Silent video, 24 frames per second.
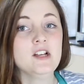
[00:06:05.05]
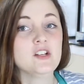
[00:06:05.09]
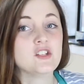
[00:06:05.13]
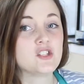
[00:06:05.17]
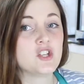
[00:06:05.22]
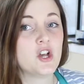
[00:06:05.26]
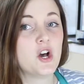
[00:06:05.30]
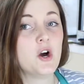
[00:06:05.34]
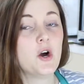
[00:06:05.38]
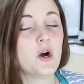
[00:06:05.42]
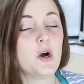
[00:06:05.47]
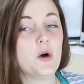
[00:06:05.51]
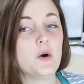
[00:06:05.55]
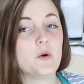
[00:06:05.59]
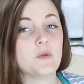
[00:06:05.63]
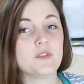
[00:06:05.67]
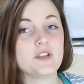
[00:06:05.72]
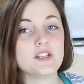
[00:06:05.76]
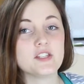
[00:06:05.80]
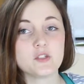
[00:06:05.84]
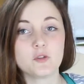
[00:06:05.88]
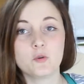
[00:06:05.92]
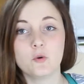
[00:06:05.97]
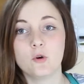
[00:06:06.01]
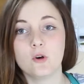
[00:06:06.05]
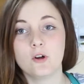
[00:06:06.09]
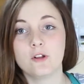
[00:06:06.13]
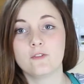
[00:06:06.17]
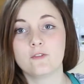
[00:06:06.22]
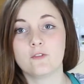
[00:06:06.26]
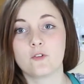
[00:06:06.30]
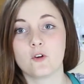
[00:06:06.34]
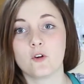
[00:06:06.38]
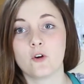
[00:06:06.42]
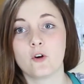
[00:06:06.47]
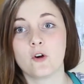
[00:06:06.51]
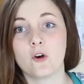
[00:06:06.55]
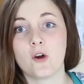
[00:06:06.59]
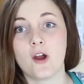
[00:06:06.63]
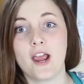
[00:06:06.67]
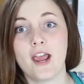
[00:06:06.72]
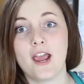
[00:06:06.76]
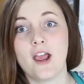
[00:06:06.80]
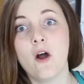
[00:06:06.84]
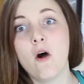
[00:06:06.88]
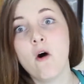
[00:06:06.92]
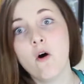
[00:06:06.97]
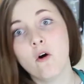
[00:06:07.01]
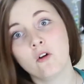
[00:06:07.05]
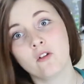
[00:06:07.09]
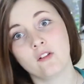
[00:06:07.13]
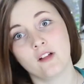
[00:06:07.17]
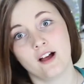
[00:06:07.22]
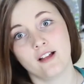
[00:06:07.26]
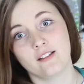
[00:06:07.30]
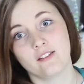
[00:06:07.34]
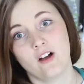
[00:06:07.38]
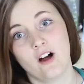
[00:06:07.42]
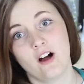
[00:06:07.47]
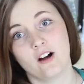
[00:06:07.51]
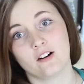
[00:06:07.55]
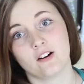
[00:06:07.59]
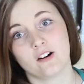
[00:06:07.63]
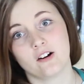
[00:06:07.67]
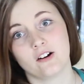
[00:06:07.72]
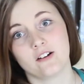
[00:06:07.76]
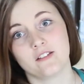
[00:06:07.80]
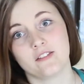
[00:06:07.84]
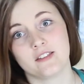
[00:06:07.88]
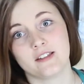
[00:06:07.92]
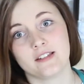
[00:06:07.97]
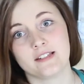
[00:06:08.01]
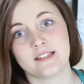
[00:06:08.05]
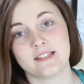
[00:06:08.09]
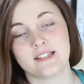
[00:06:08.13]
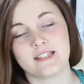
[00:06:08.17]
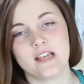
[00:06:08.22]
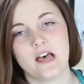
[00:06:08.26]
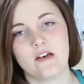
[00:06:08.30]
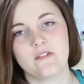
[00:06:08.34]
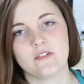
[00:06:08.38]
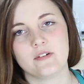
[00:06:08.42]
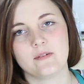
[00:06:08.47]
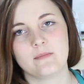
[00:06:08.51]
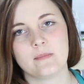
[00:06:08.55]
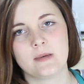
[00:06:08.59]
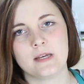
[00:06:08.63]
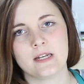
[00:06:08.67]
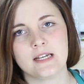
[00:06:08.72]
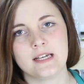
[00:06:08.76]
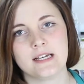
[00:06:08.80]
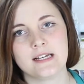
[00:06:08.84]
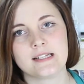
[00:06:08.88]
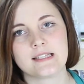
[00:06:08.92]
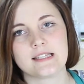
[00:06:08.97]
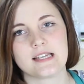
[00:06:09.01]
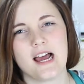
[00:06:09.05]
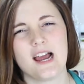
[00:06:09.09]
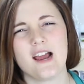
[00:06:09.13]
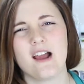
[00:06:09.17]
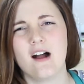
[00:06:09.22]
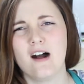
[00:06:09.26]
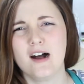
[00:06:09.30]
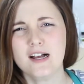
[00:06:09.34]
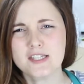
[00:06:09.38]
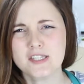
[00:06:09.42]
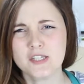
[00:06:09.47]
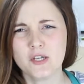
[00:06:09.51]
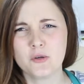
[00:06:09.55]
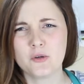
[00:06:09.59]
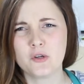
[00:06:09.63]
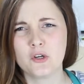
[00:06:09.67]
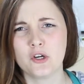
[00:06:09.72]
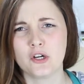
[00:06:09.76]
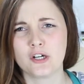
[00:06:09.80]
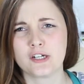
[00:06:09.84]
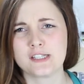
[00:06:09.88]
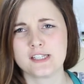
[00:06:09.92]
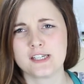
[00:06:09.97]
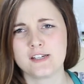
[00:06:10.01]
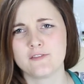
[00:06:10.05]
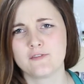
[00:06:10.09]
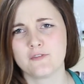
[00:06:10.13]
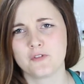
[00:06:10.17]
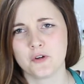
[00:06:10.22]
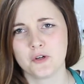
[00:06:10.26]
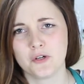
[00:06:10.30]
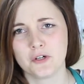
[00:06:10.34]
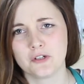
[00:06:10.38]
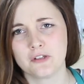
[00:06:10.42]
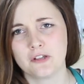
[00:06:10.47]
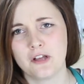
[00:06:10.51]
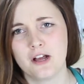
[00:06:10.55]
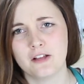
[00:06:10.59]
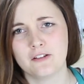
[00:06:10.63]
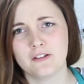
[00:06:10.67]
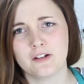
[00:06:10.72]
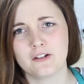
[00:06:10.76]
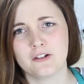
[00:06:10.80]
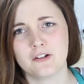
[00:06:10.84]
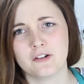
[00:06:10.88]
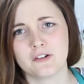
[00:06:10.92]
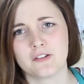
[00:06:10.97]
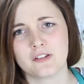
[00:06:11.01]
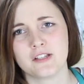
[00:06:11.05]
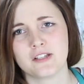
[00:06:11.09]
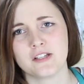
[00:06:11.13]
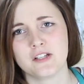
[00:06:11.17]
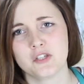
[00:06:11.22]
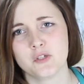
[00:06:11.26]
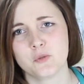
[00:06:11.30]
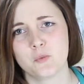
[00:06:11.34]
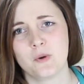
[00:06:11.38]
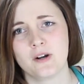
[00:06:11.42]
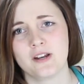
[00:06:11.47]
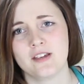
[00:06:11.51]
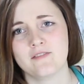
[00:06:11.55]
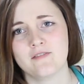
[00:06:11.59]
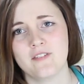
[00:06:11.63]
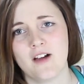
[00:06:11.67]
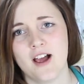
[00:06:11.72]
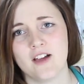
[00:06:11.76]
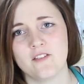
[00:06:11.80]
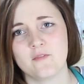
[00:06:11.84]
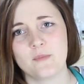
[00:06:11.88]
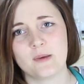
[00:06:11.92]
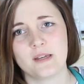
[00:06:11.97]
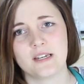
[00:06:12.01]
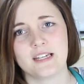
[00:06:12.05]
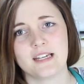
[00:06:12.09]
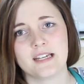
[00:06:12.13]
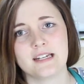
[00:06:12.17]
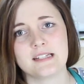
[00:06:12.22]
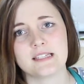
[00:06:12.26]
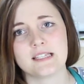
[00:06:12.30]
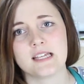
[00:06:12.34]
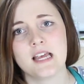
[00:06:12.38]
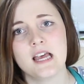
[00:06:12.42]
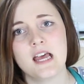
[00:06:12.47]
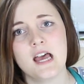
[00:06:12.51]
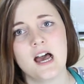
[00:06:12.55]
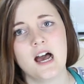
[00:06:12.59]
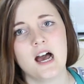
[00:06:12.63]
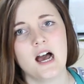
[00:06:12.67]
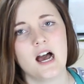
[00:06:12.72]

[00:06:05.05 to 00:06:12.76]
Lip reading: So this cooled for a whole lot longer than 7 minutes. I also cooked it for a lot longer than the 25 minutes.